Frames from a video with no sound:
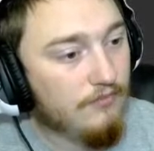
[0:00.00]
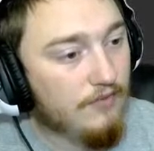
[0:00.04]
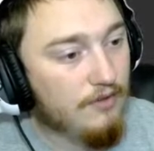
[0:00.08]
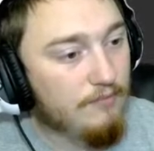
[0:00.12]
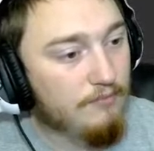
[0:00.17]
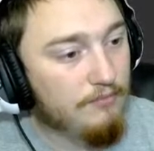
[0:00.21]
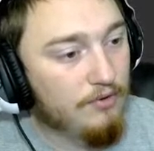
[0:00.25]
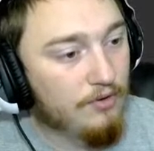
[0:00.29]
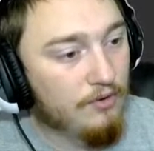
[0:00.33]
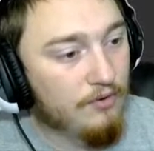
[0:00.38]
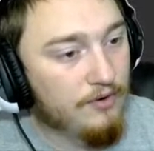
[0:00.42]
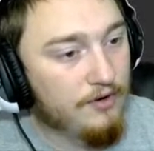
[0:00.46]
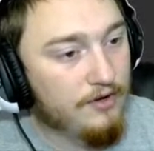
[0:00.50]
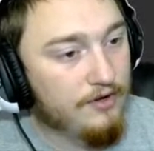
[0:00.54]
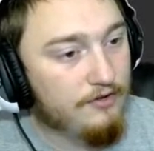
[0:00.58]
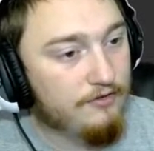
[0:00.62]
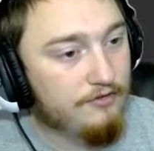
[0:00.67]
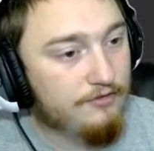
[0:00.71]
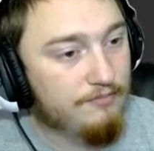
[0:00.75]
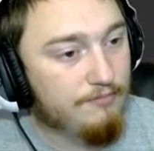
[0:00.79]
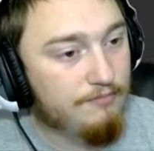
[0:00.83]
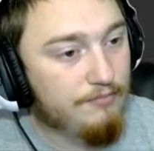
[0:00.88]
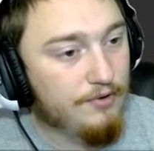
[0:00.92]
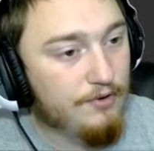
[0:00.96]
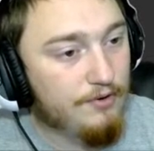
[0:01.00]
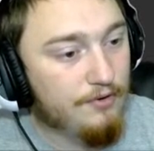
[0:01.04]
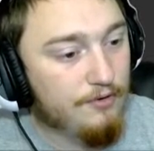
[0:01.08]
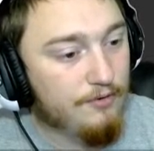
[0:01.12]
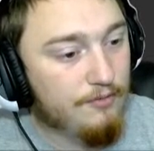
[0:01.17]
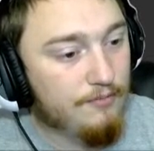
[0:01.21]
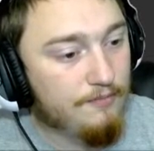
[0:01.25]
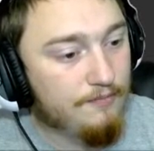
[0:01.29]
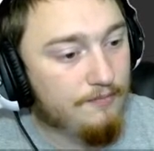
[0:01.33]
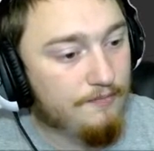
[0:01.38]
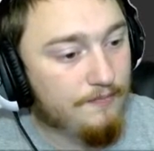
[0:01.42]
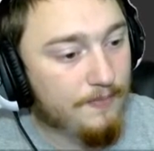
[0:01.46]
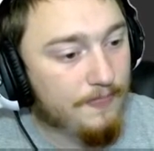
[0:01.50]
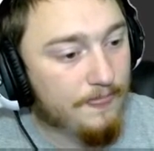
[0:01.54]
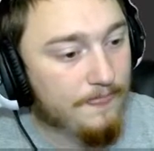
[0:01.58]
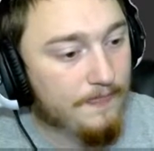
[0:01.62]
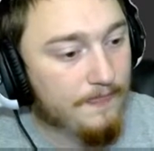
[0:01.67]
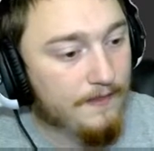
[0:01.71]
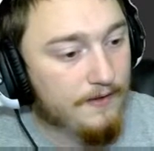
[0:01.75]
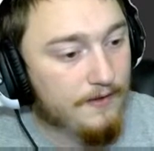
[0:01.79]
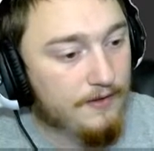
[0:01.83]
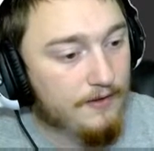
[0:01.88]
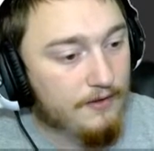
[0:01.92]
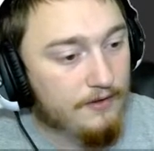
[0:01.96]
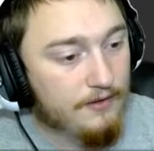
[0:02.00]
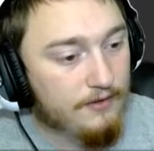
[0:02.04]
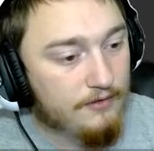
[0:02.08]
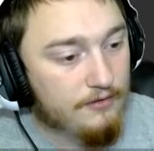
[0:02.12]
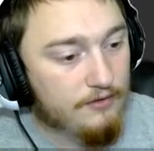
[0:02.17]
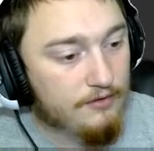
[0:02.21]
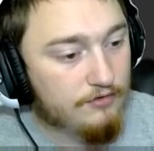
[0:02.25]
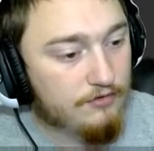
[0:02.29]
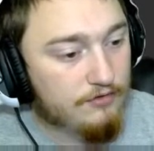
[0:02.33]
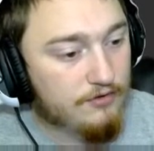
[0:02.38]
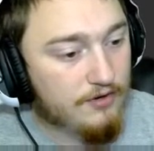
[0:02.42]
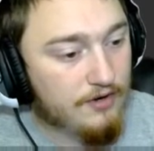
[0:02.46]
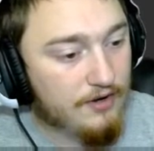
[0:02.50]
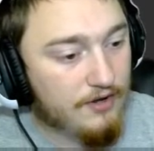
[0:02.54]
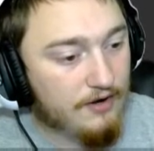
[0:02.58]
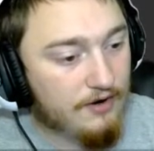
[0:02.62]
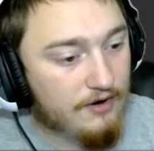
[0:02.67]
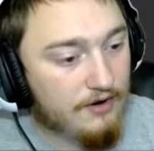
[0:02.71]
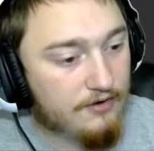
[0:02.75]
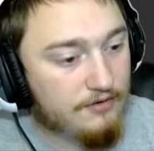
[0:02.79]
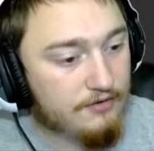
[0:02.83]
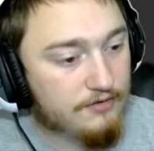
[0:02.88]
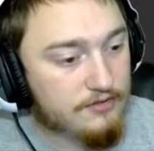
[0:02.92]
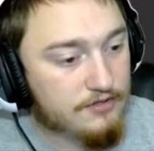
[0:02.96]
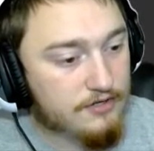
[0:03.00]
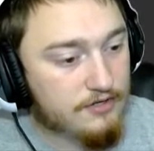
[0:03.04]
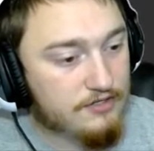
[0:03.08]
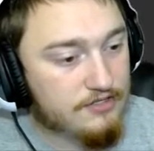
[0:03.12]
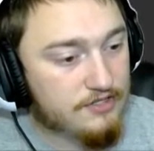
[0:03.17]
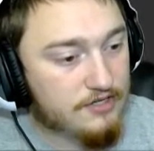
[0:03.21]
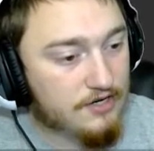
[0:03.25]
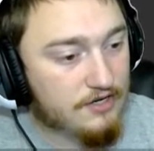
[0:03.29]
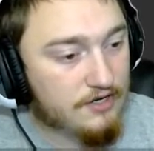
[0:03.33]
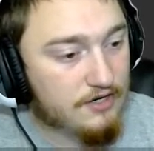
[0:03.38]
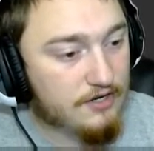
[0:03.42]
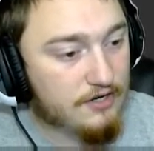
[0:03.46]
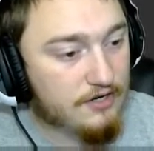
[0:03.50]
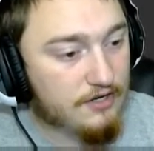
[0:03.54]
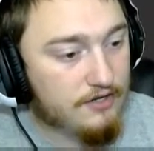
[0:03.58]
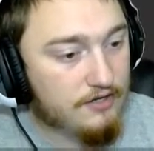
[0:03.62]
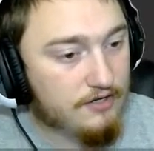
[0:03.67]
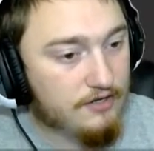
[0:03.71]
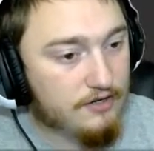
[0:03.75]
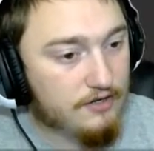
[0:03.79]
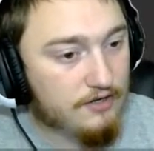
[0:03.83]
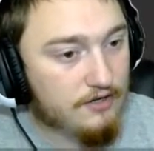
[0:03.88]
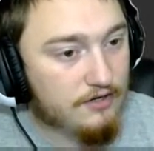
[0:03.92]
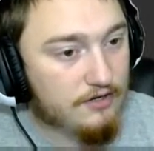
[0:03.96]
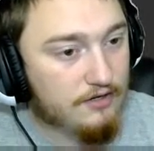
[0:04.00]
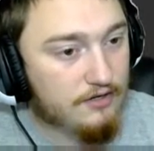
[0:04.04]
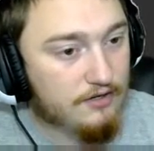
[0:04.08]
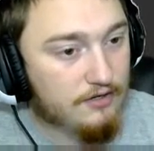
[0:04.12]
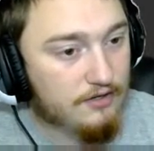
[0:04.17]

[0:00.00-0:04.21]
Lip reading: Employees, boom. Just going to add 100 to each area here.